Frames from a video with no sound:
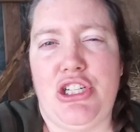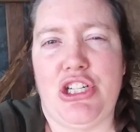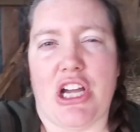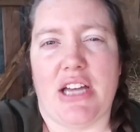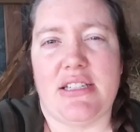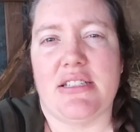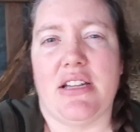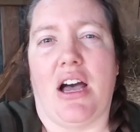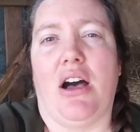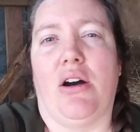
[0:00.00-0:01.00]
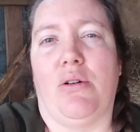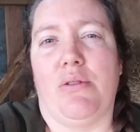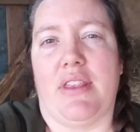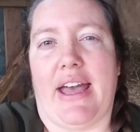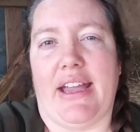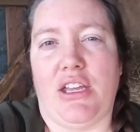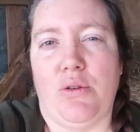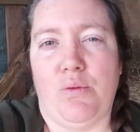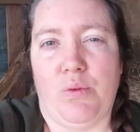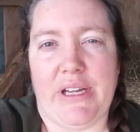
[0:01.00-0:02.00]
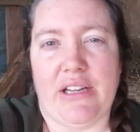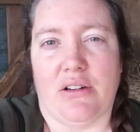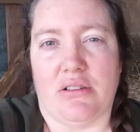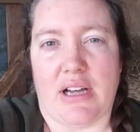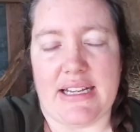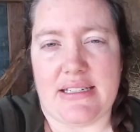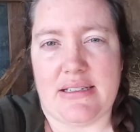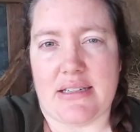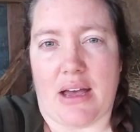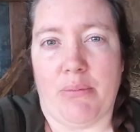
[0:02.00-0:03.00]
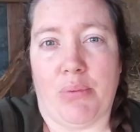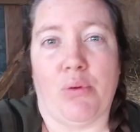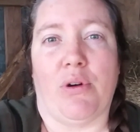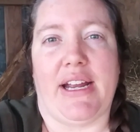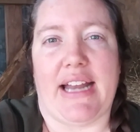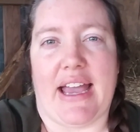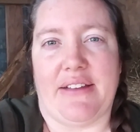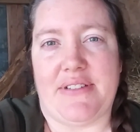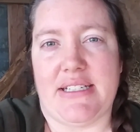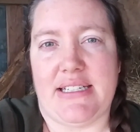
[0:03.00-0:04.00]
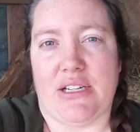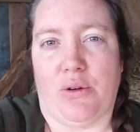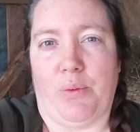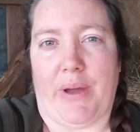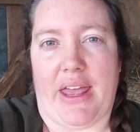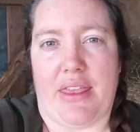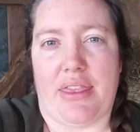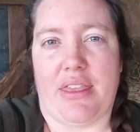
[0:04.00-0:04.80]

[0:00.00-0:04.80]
just know that you will at some point have to deal with